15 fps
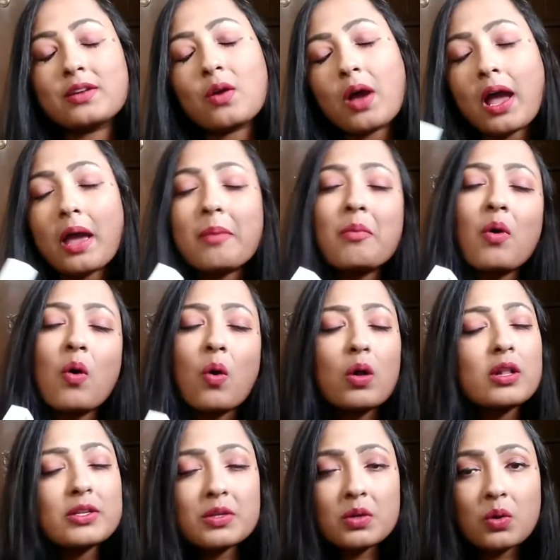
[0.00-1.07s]
and I'm
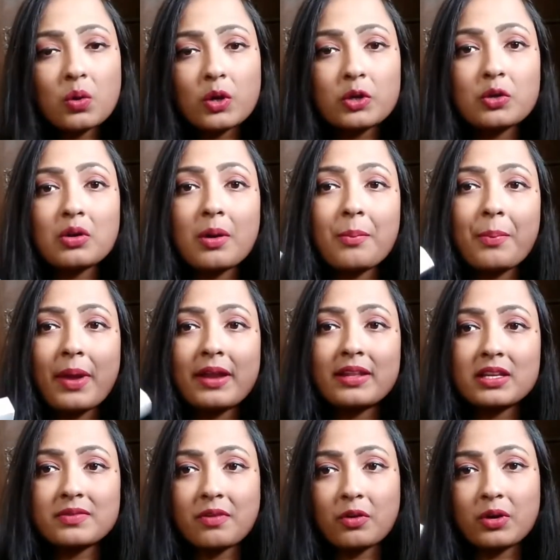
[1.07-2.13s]
also going to compare
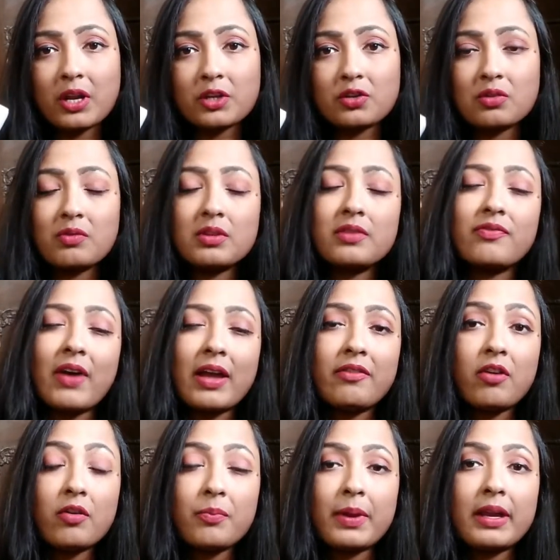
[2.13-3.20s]
this foundation with
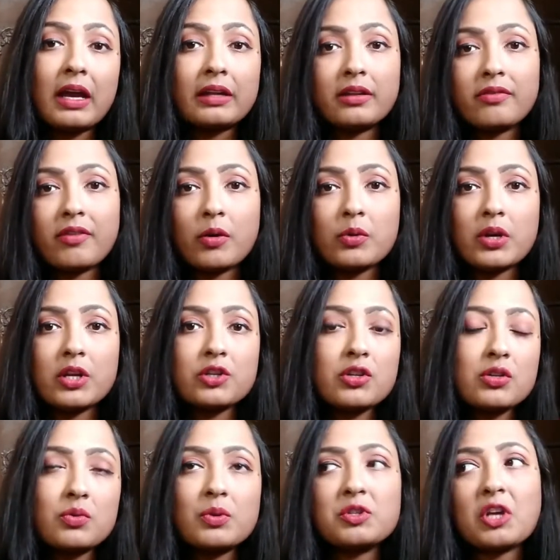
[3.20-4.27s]
5 of my other
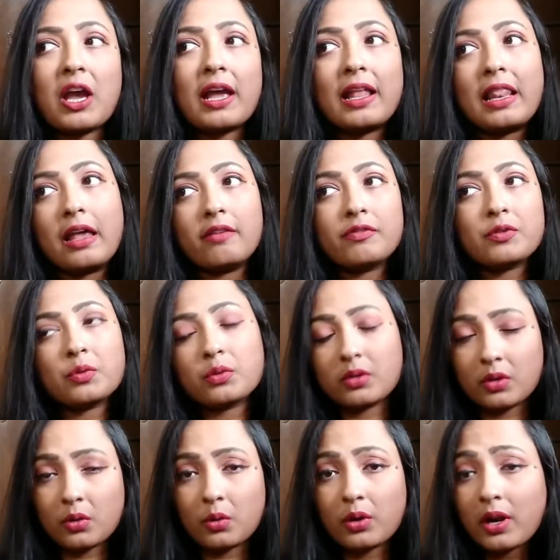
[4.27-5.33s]
foundations which I love to
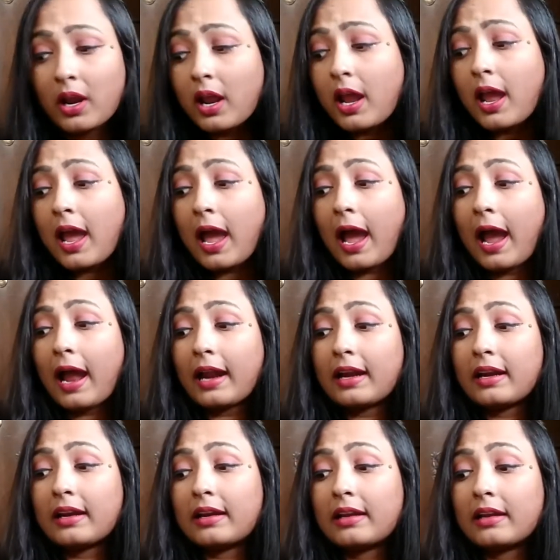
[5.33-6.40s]
the core,
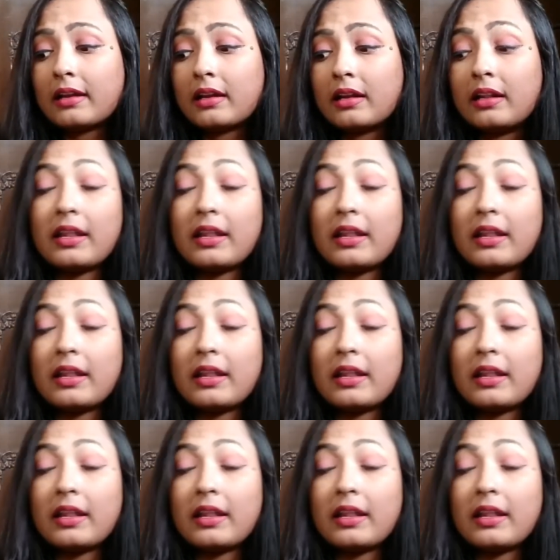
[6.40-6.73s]
and